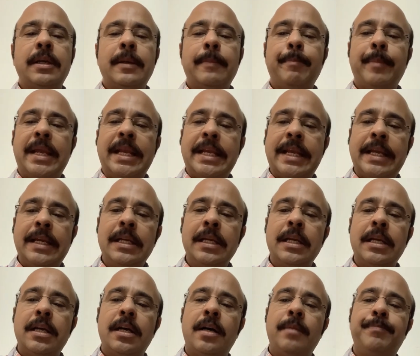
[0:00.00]
meaning
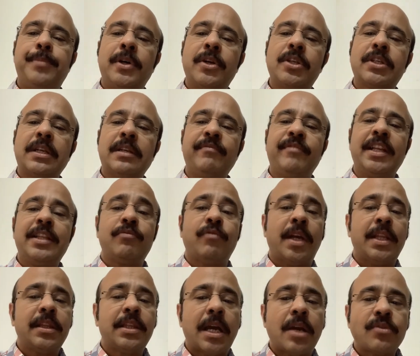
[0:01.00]
a person with
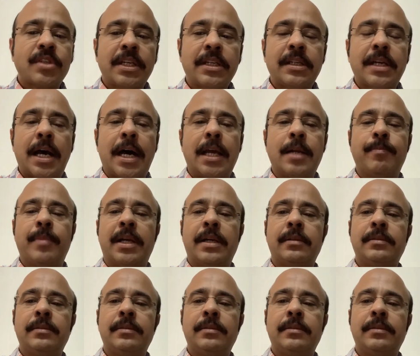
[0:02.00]
1000 armor